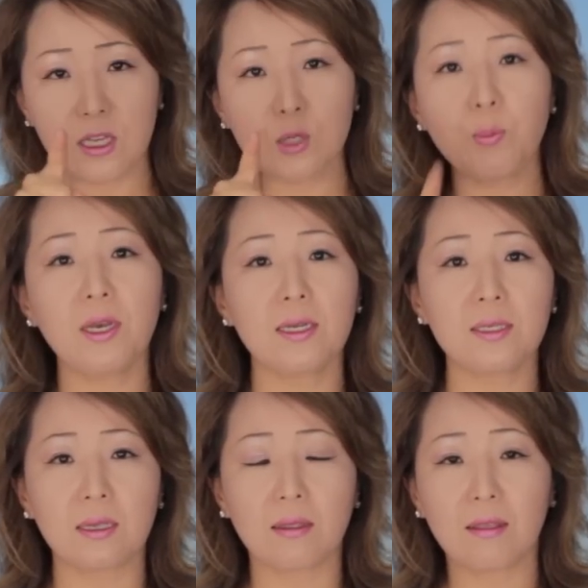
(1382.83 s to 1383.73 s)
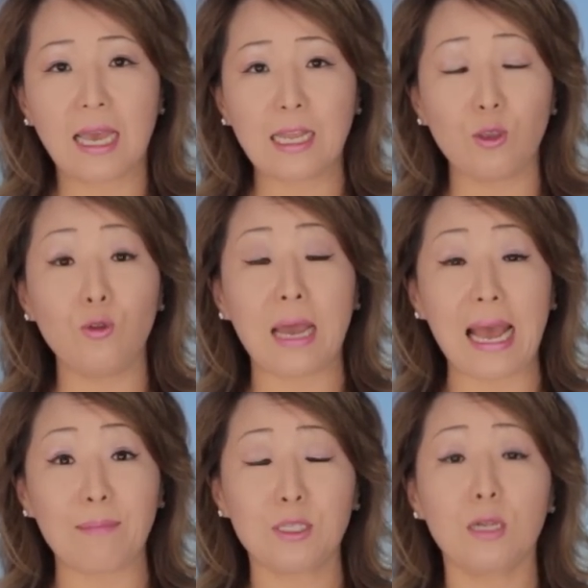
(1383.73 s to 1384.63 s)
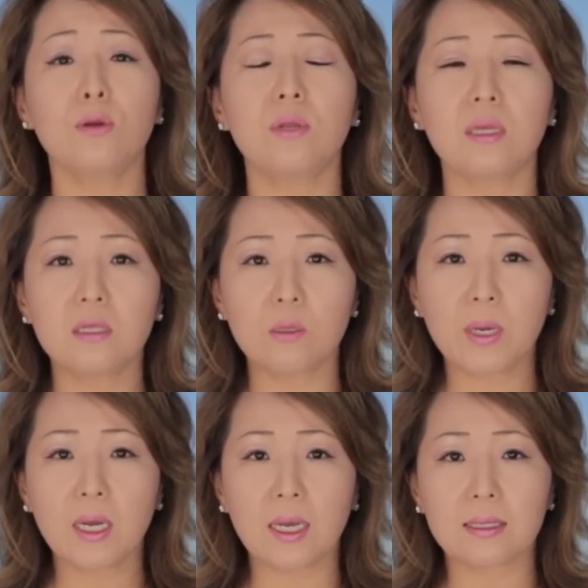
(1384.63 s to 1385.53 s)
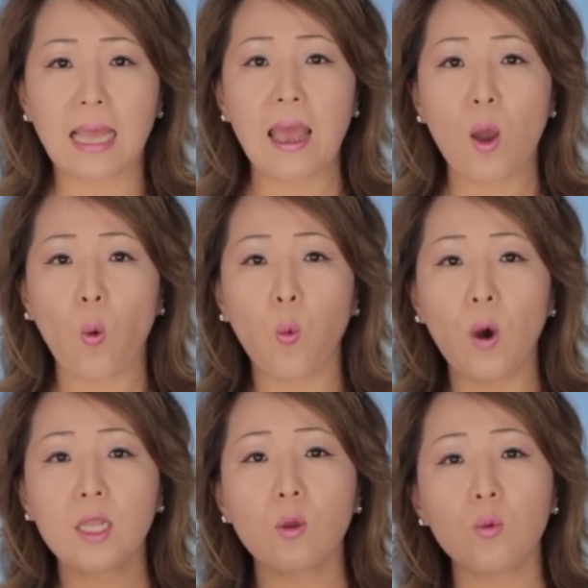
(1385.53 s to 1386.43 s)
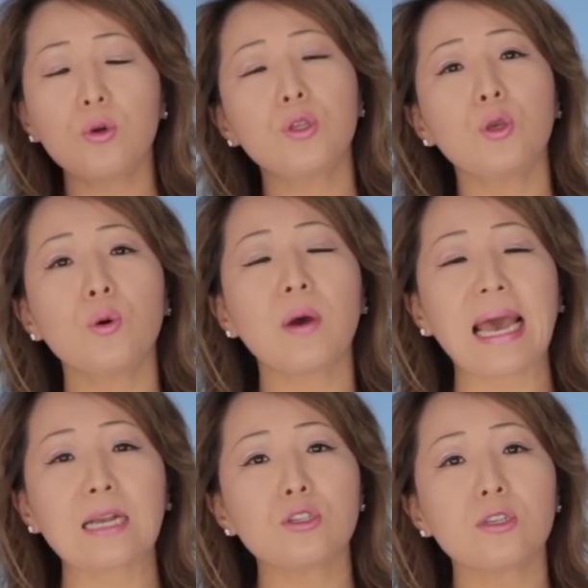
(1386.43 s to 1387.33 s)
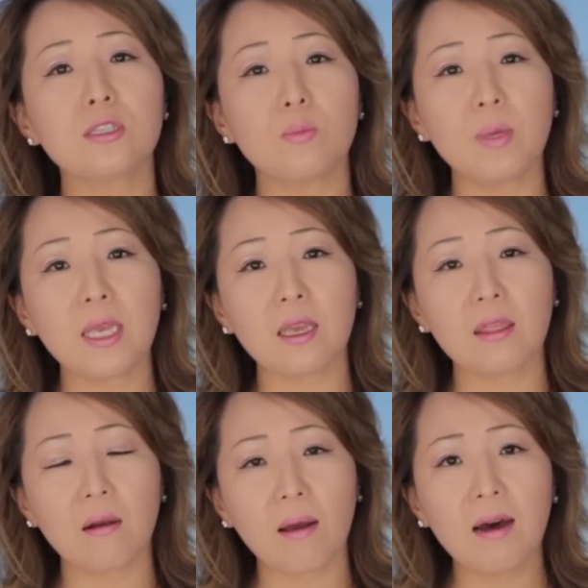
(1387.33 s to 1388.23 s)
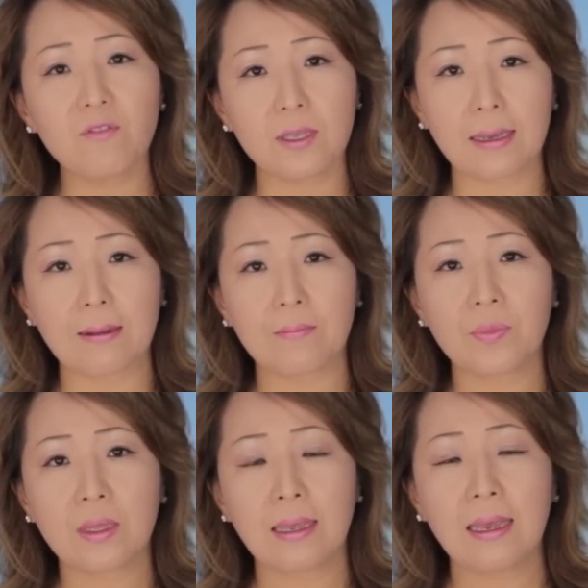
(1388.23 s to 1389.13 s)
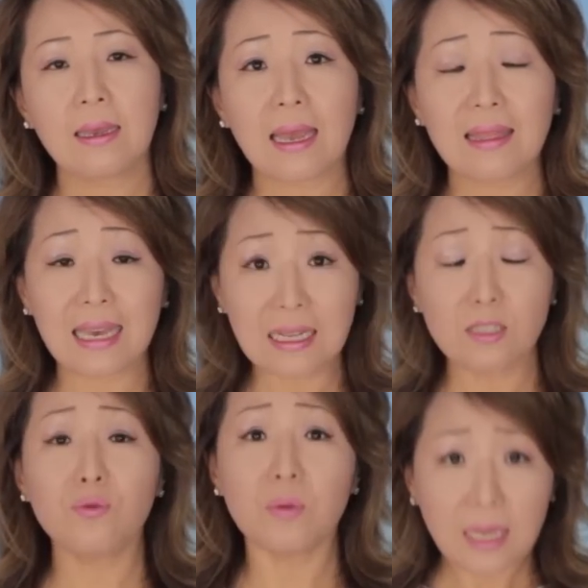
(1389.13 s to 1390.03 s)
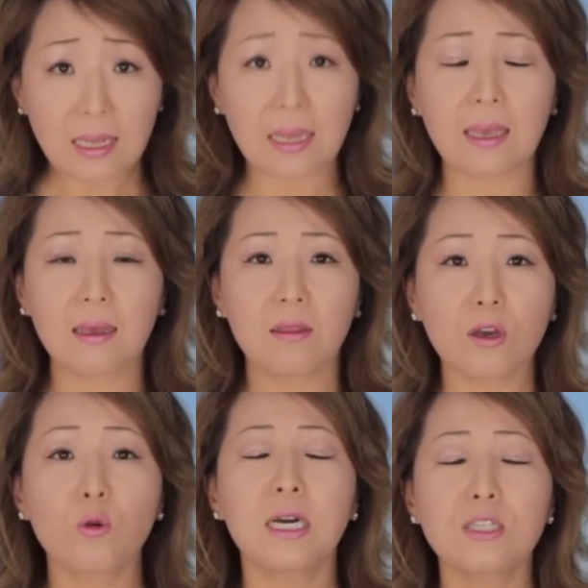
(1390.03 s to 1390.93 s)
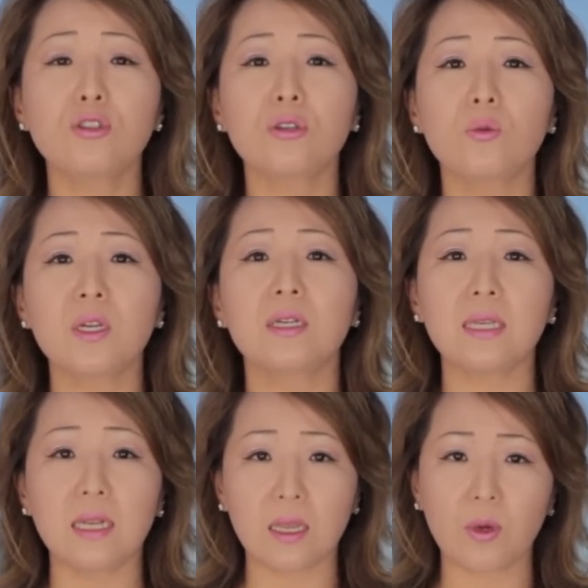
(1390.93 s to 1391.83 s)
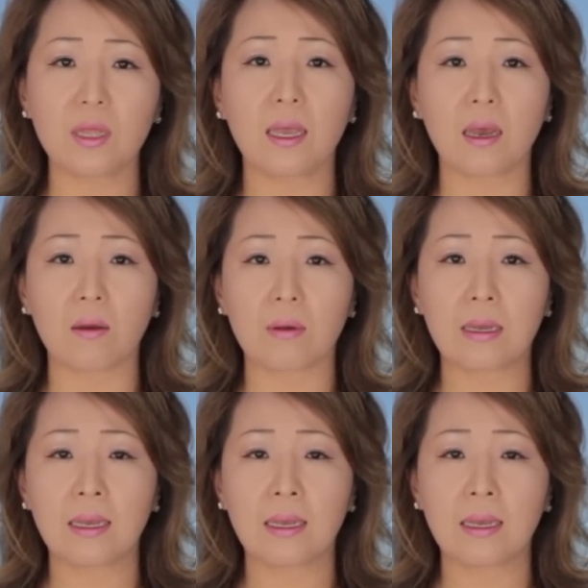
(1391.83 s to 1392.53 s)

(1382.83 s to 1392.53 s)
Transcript: this person that you absolutely despise. What would your actions be thereafter? And that's really the question we are dealing with now.